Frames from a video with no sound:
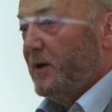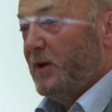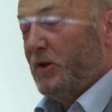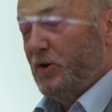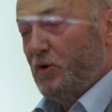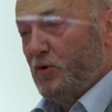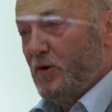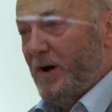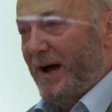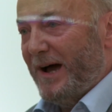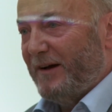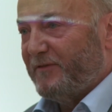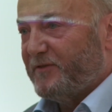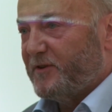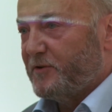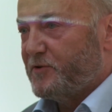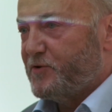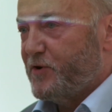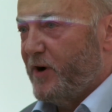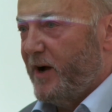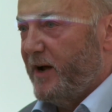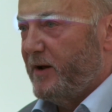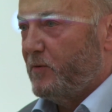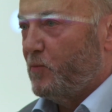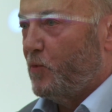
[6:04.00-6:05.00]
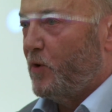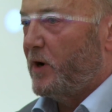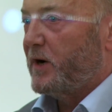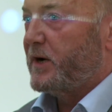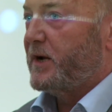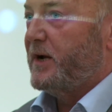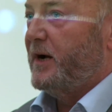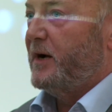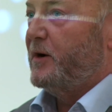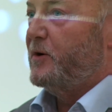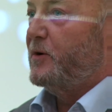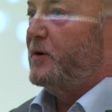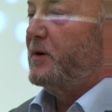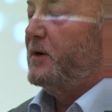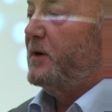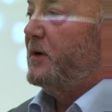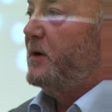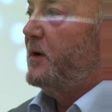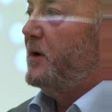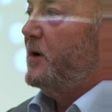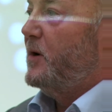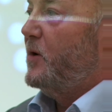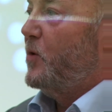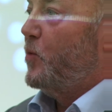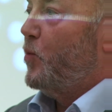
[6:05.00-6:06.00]
You have to try and work out
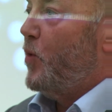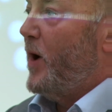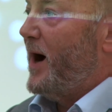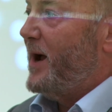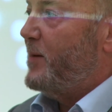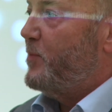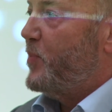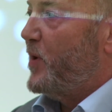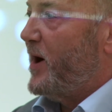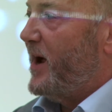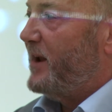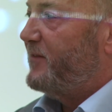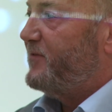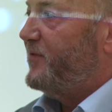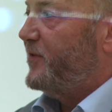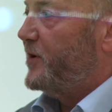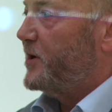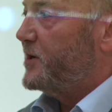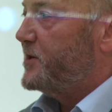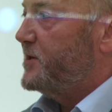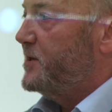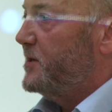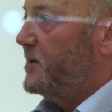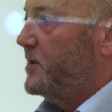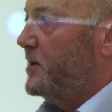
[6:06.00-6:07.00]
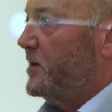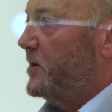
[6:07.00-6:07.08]
why Bradford